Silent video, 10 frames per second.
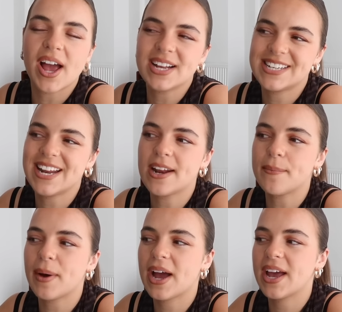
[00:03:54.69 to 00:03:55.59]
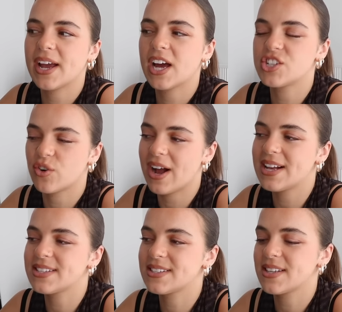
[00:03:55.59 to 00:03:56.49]
I did end up buying a
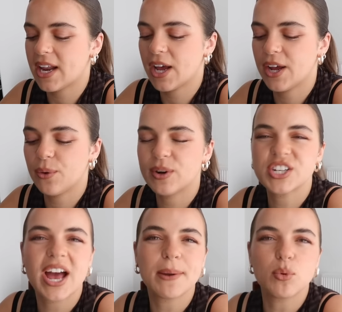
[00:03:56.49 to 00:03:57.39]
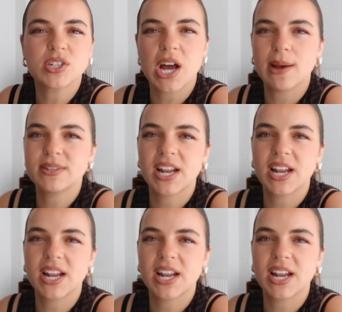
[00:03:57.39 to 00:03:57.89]
dress and I wish I had more time